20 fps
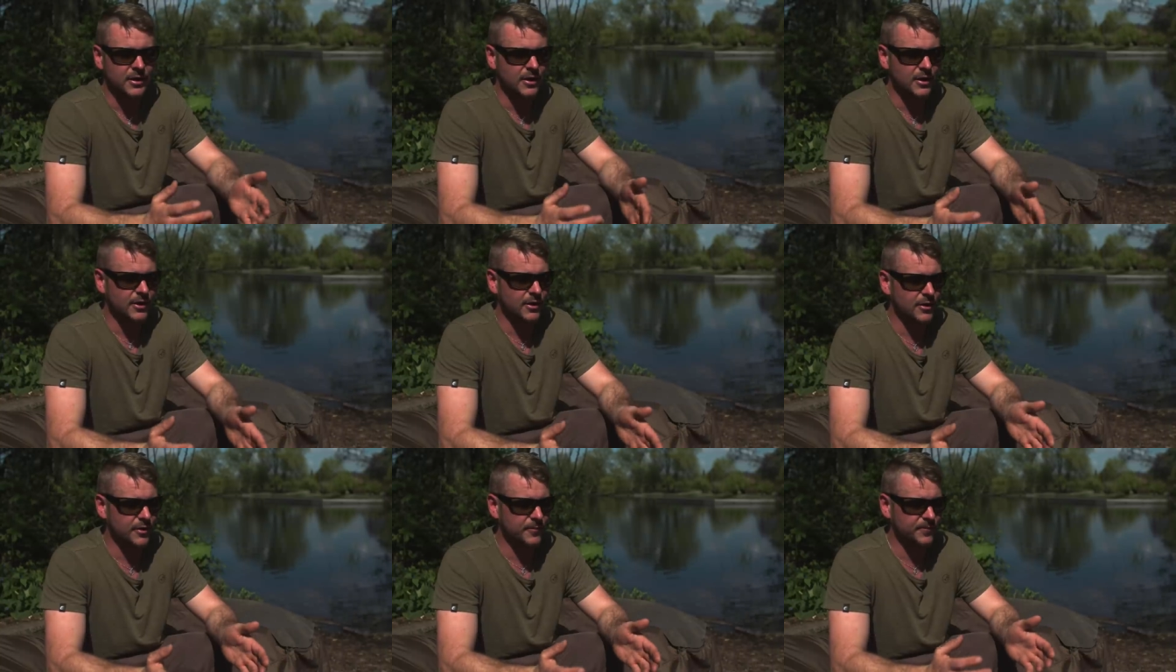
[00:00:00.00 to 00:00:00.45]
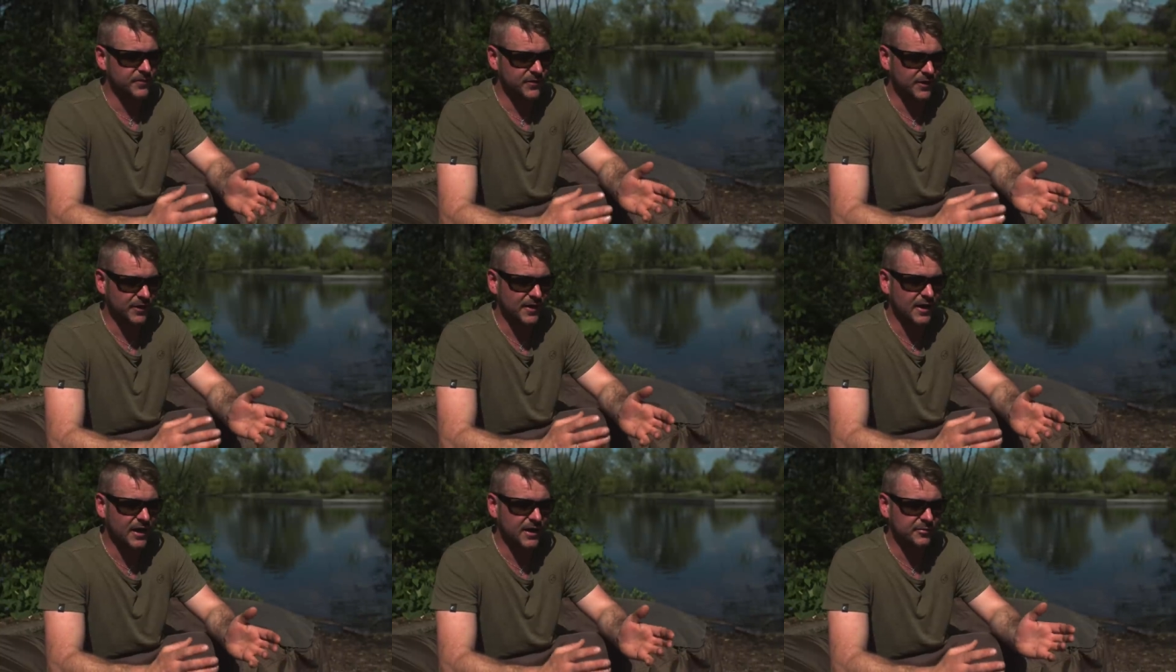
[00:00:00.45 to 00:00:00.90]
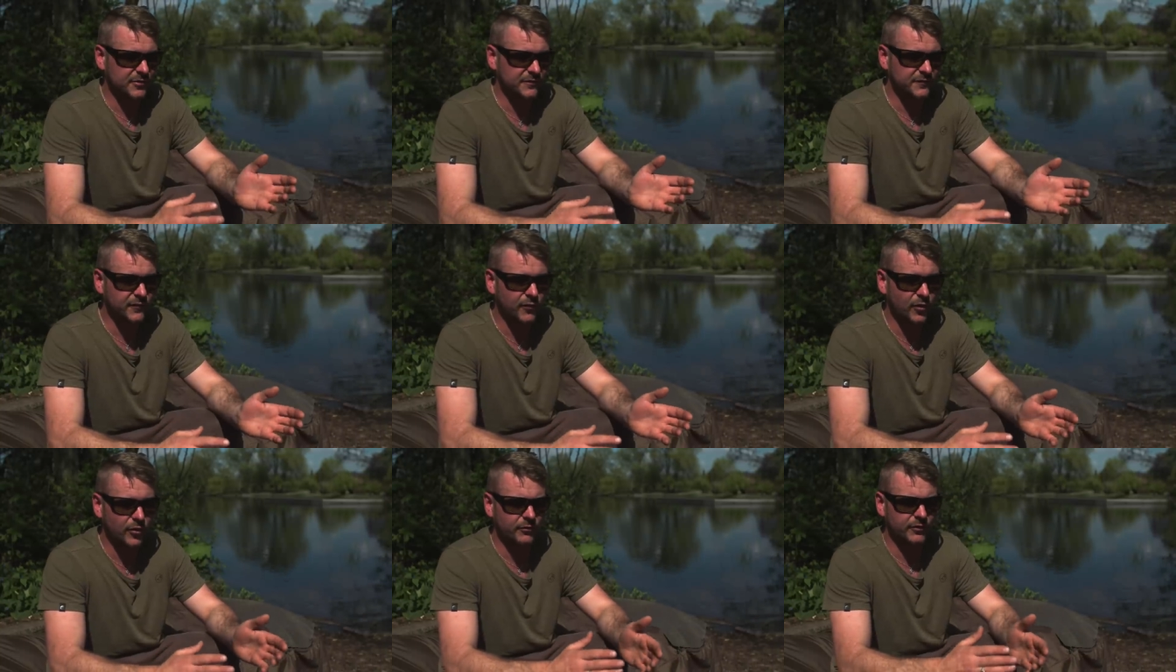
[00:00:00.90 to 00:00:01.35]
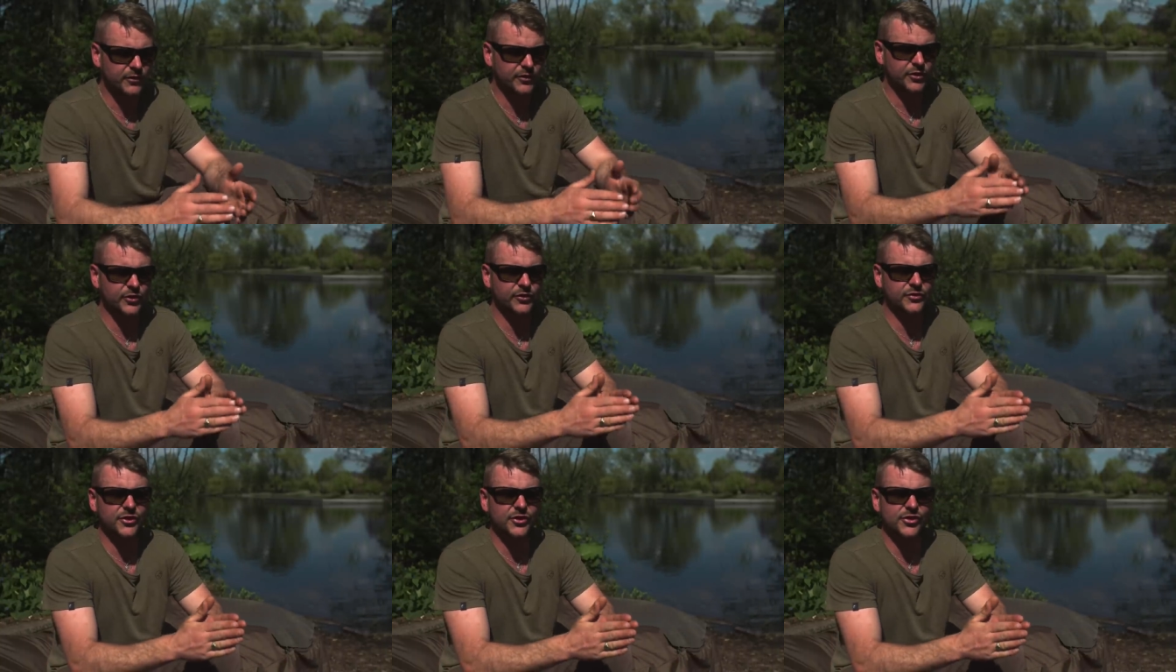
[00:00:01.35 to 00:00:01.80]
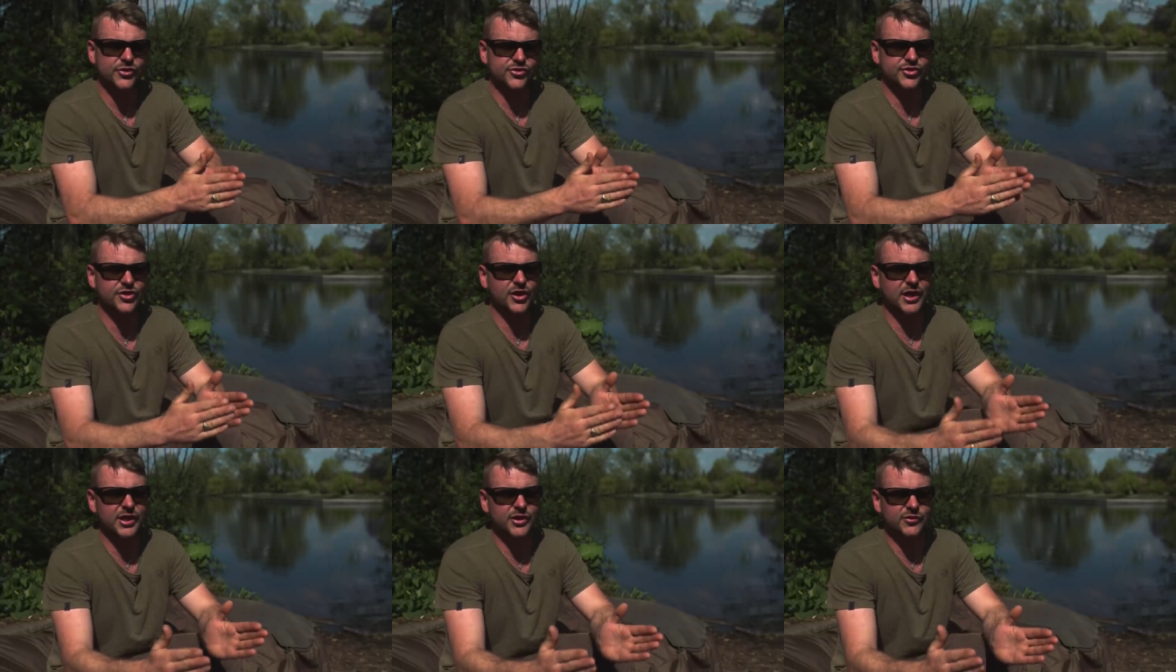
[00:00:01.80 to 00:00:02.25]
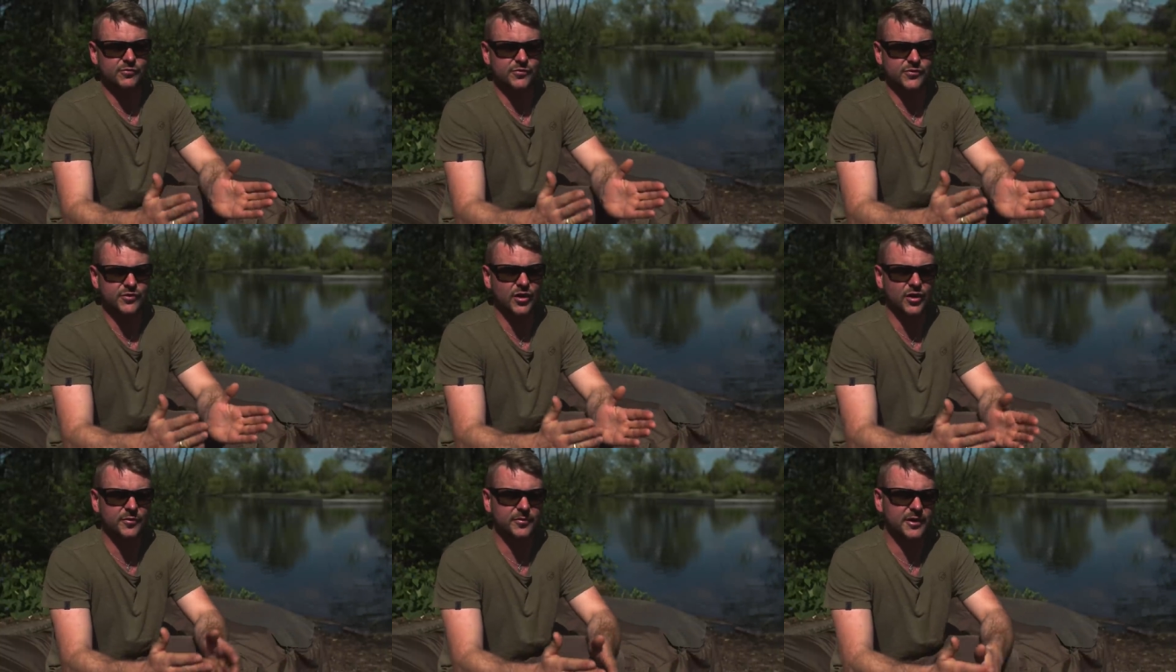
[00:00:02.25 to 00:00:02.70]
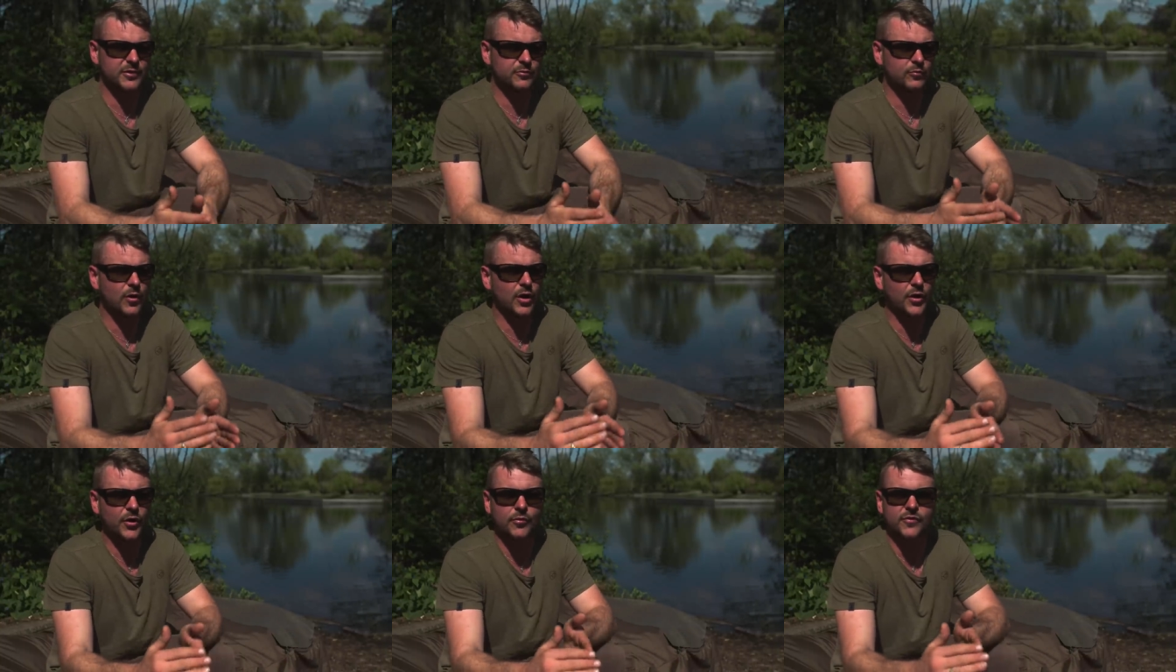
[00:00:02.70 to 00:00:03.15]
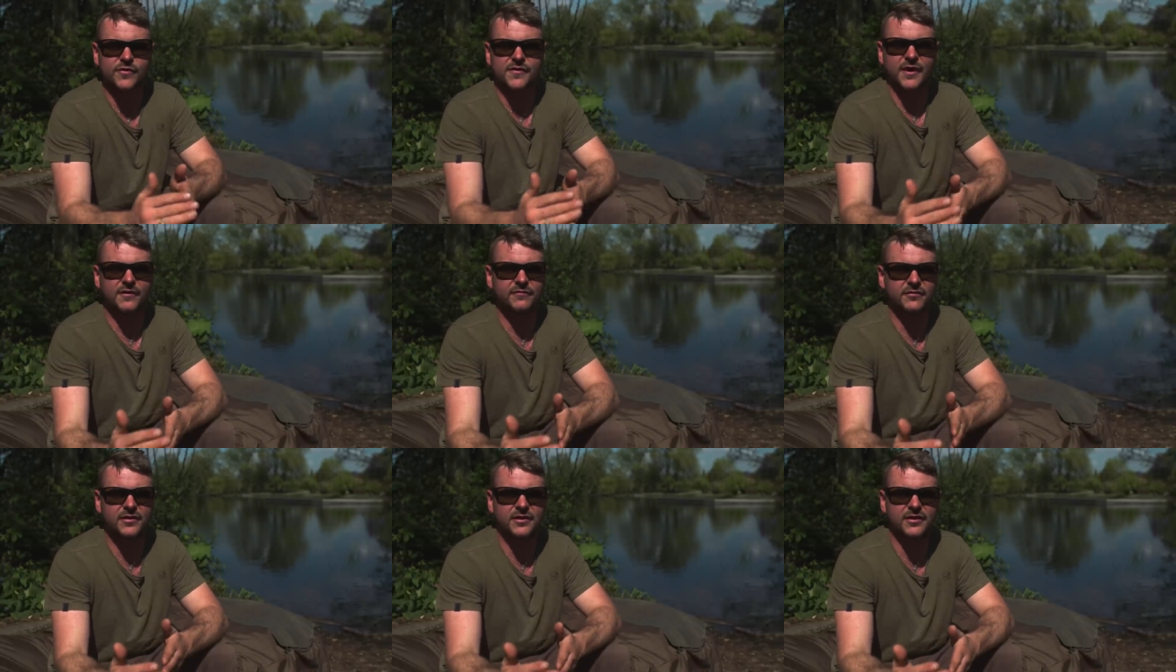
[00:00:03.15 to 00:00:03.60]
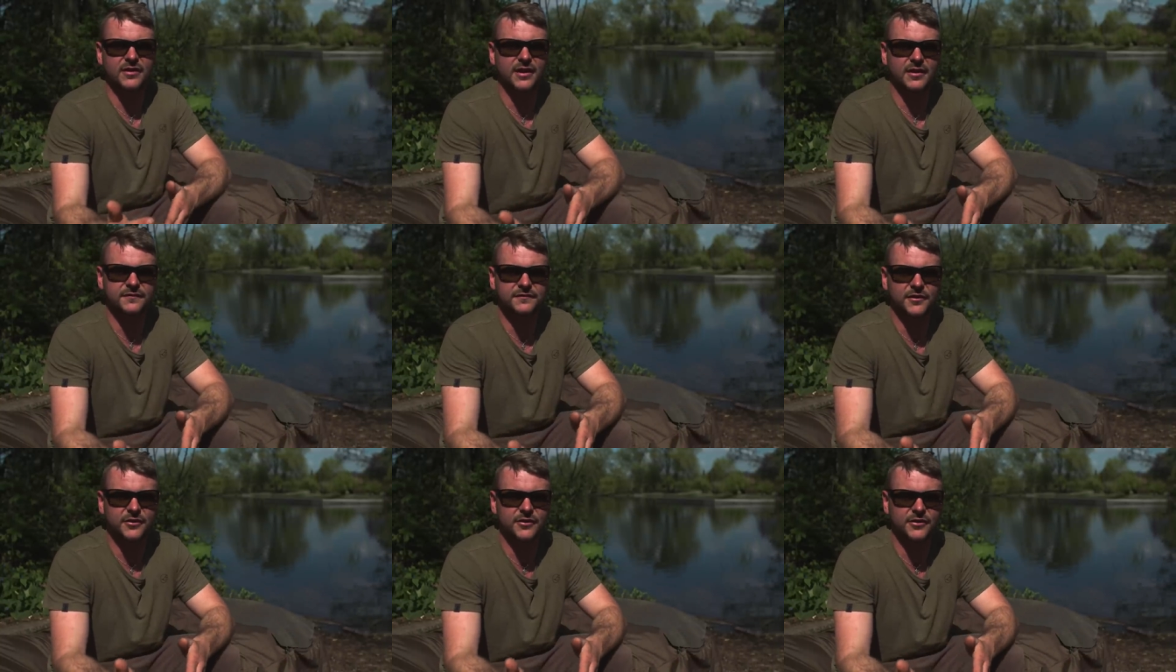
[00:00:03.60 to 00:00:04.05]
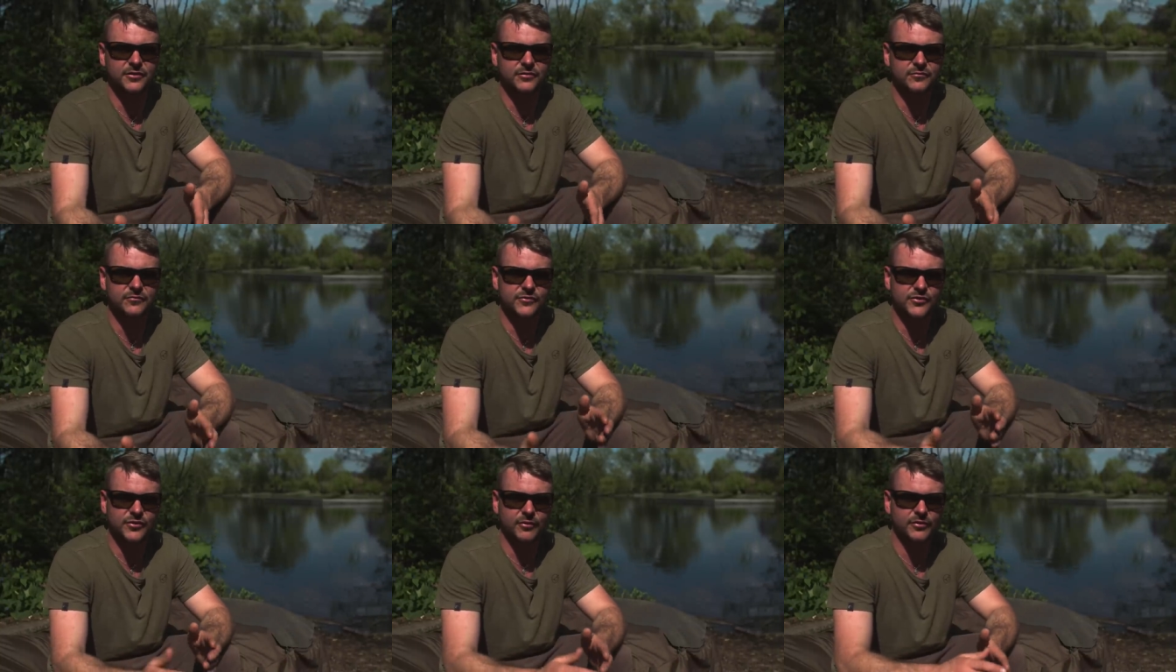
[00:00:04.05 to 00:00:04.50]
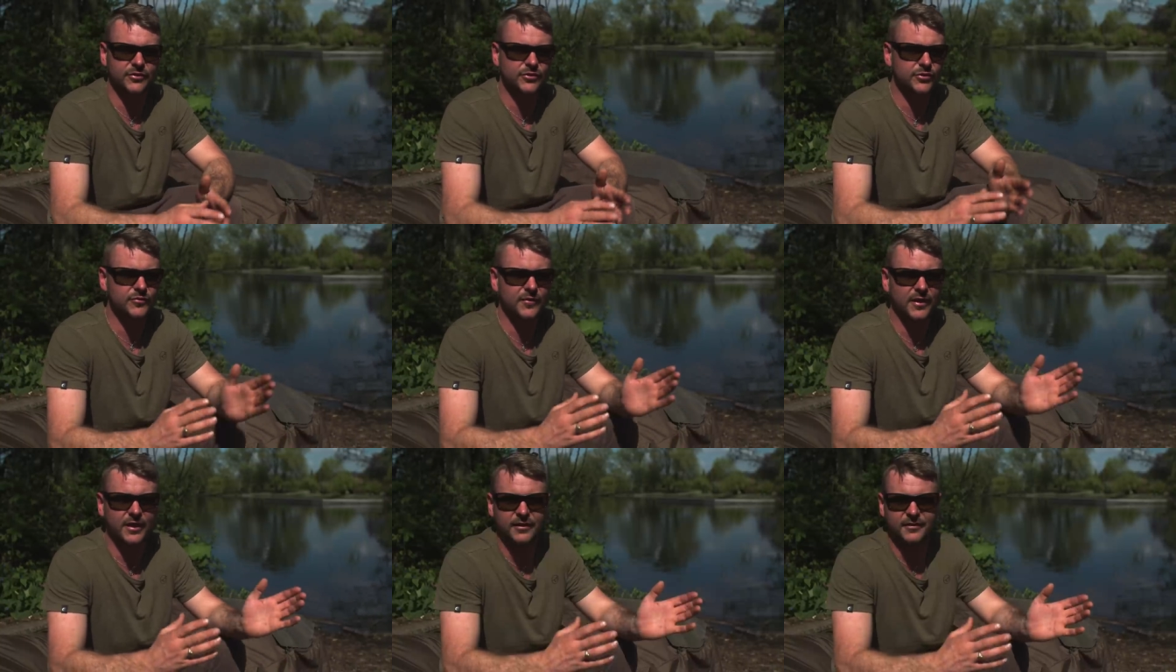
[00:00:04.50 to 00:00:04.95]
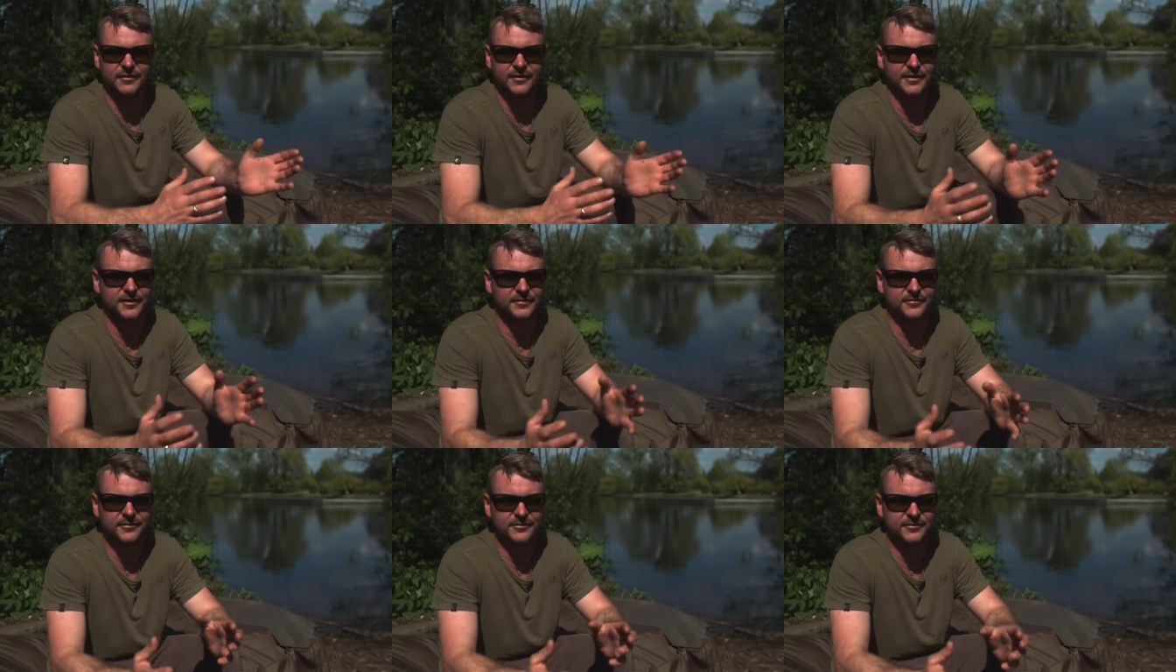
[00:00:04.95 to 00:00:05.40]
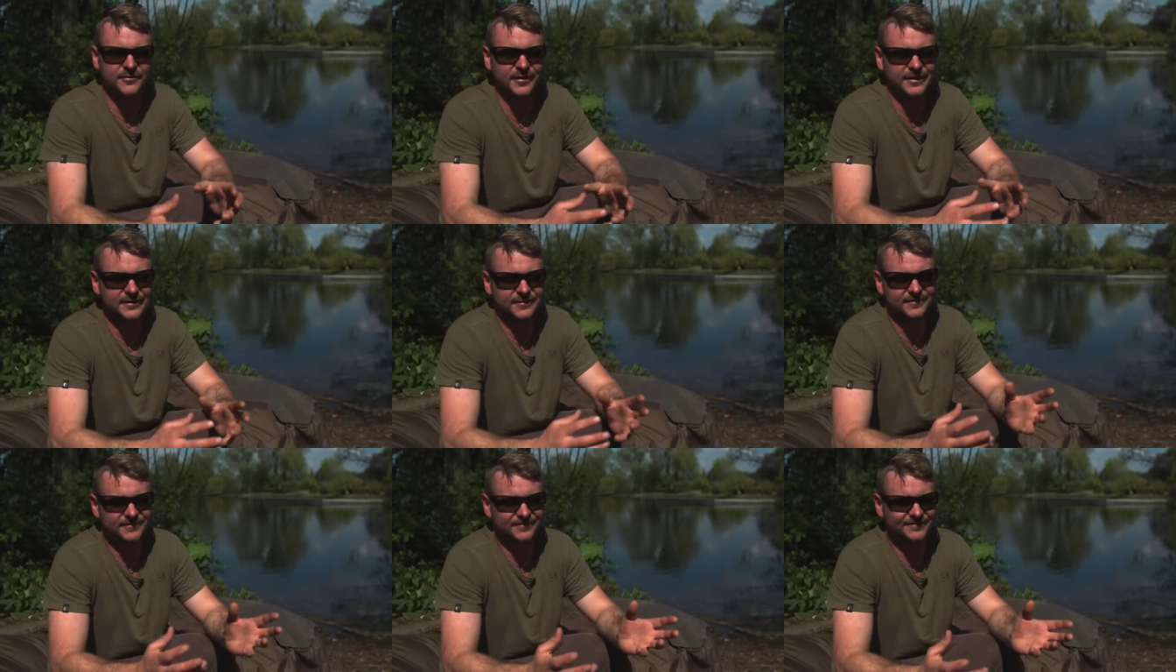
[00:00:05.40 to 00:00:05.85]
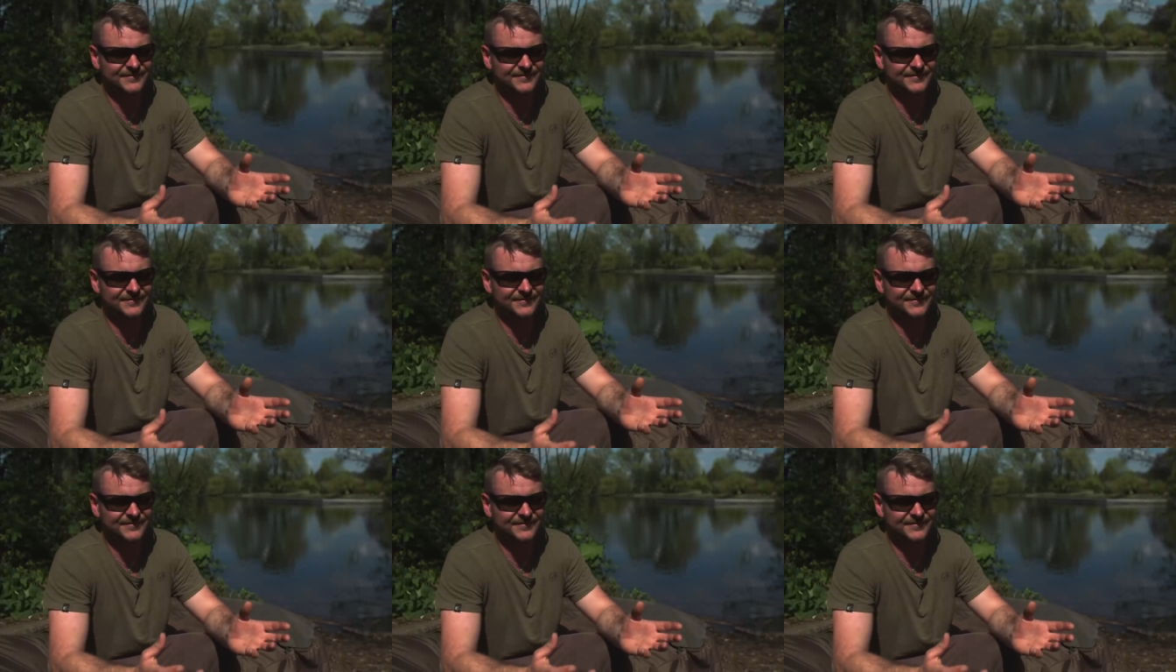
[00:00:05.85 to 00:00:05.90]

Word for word: Um, the night before, and the exchange was going to be 107 in the afternoon. So I knew that, and it, it, it